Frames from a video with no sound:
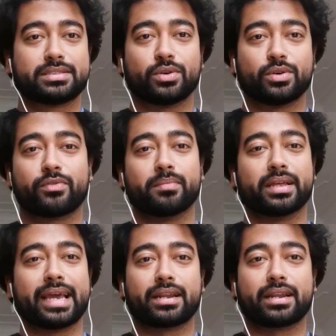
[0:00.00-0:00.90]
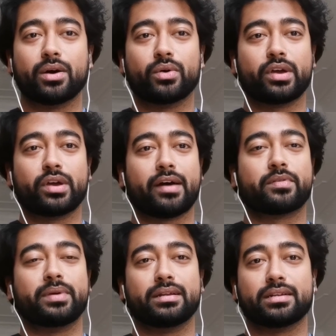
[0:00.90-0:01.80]
So from the get-go, you have
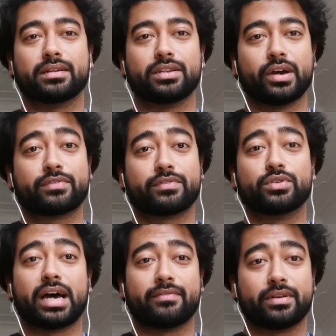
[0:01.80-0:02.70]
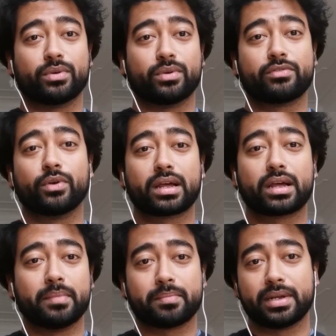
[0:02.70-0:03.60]
to dive in with full
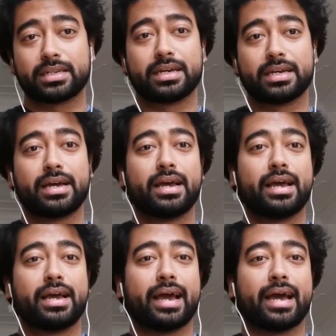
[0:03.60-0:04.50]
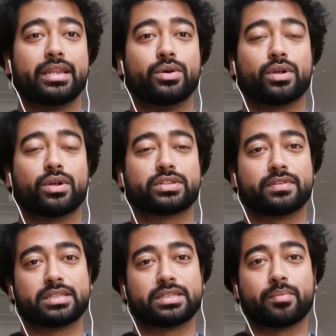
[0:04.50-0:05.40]
commitment, and you also
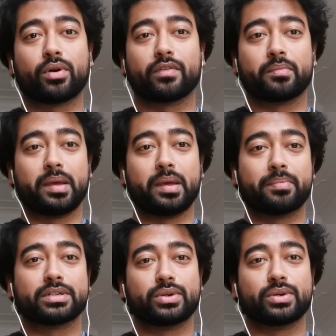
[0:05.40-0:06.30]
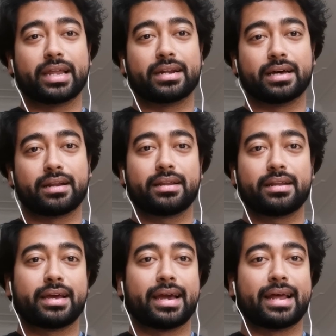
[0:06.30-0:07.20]
have the support of the people to get it done.
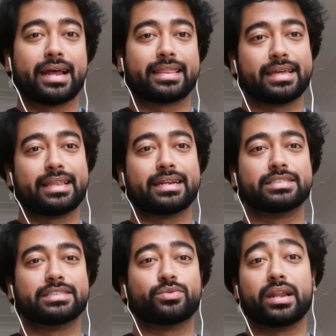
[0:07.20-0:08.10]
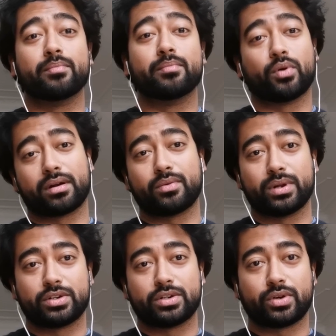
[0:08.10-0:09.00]
And I think that is really important
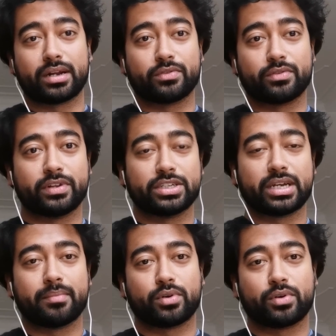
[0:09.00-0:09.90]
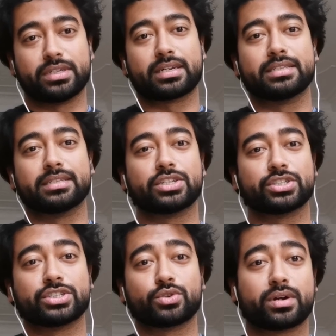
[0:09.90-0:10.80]
when trying to finish a project in such
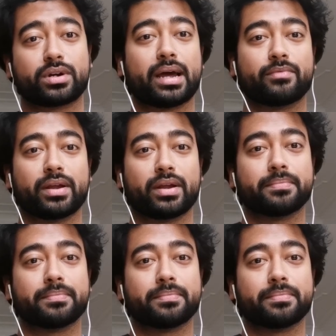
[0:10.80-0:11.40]
a short time frame.